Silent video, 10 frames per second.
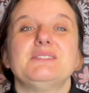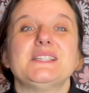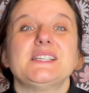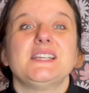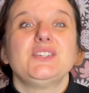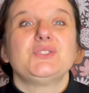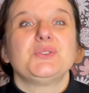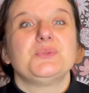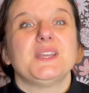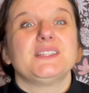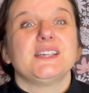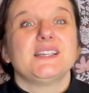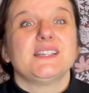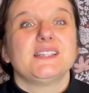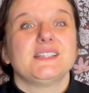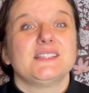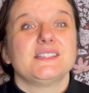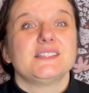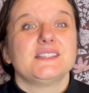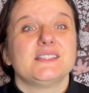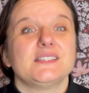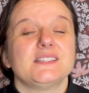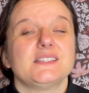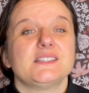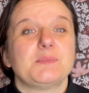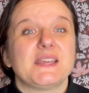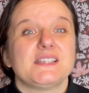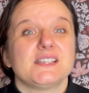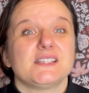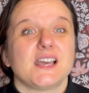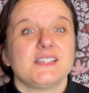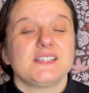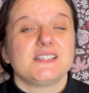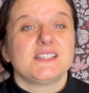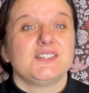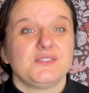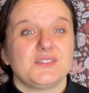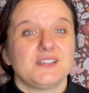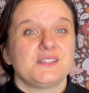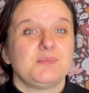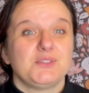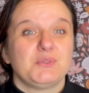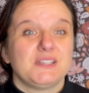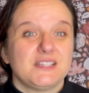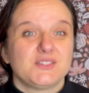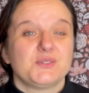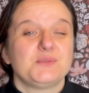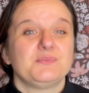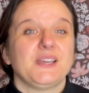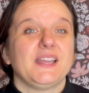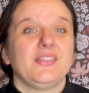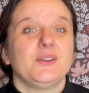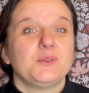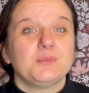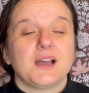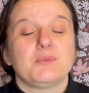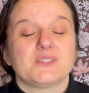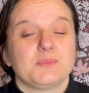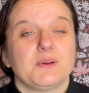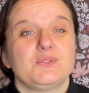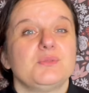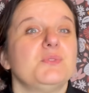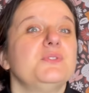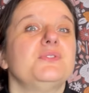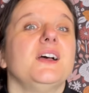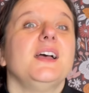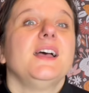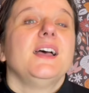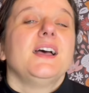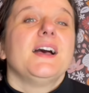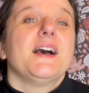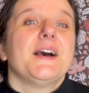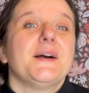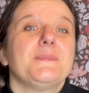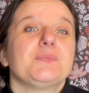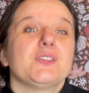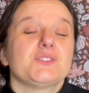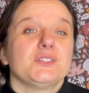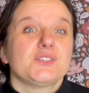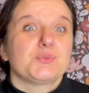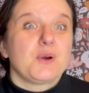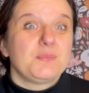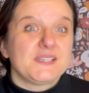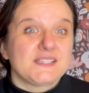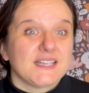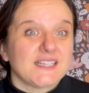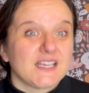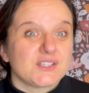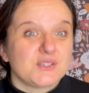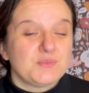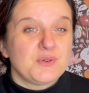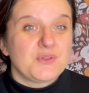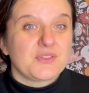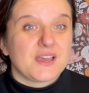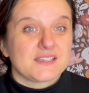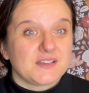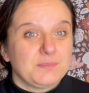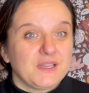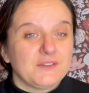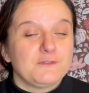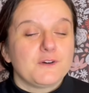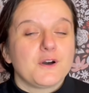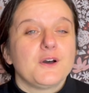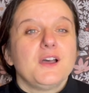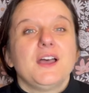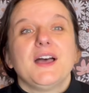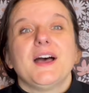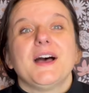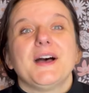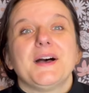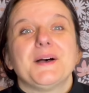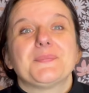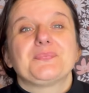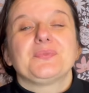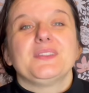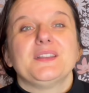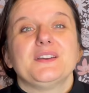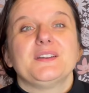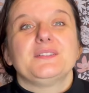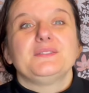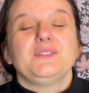is an issue with space sizes, the difference between this room and the room I was about to move. So the swap is not as smooth as I planned for. The